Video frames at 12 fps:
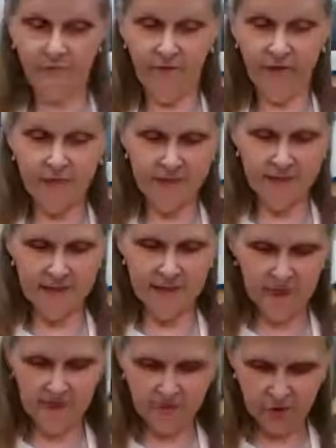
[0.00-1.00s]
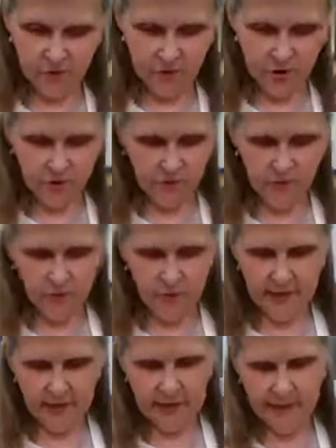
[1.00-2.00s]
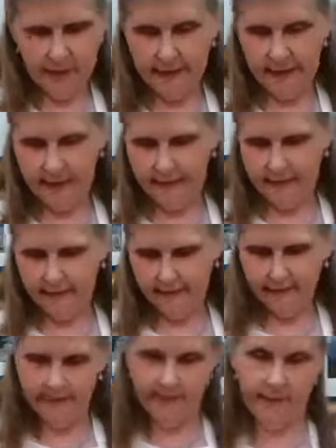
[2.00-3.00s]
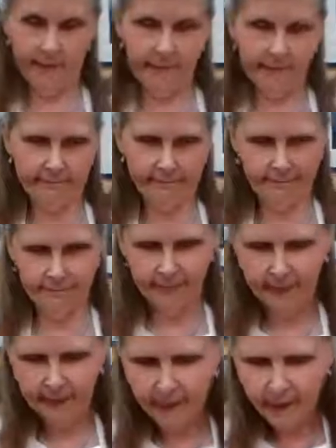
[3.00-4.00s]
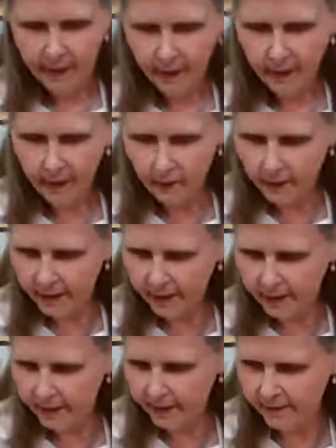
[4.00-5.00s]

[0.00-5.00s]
Fancy television shows where we can cut them in and serve it. Okay,